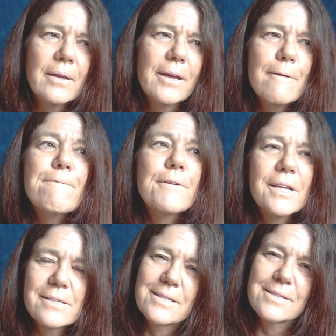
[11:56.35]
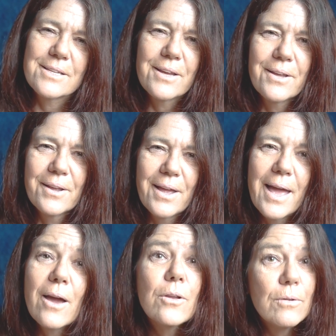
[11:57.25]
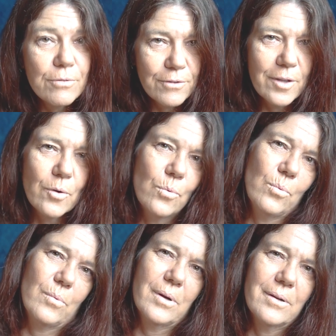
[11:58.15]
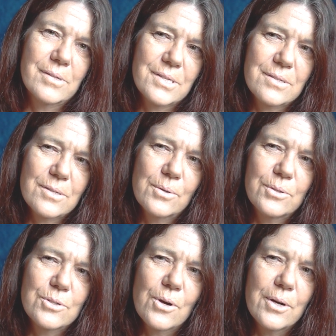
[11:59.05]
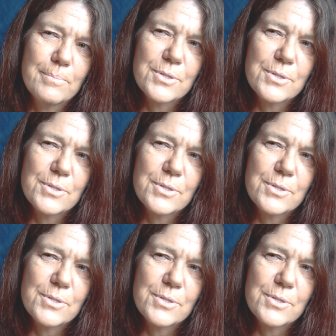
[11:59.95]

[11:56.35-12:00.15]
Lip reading: affected how you feel, it's a good time